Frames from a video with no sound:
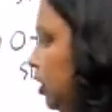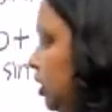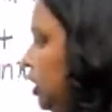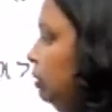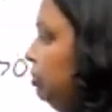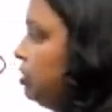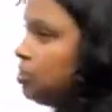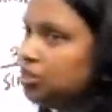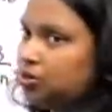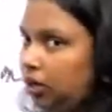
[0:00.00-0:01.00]
the limits
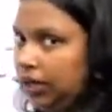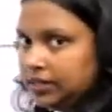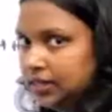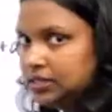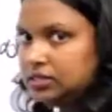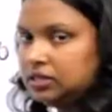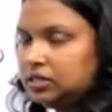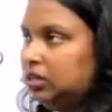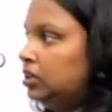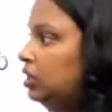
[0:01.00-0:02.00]
does not exist.
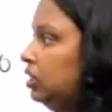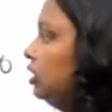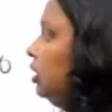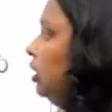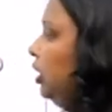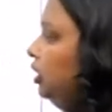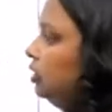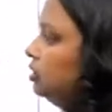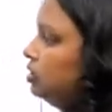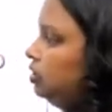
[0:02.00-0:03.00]
Clear?
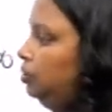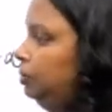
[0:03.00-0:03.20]
For